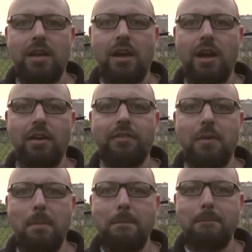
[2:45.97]
of
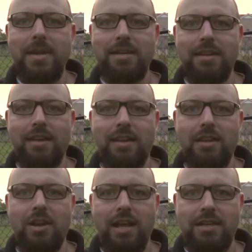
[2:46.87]
minting in the
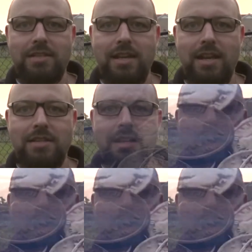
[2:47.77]
United States.